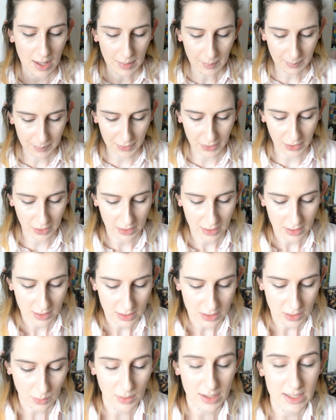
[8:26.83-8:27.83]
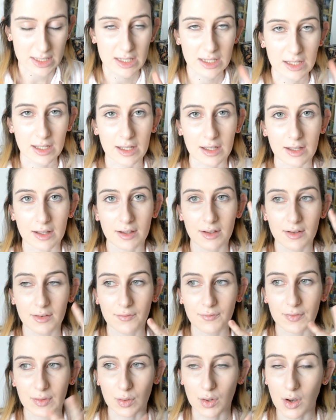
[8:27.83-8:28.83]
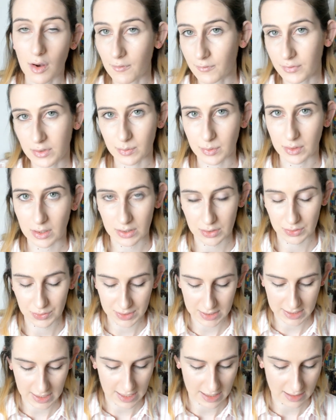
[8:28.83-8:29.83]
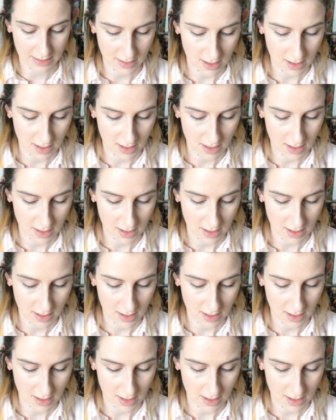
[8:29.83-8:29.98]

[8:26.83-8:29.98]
But you want it to feel comfortable on your skin.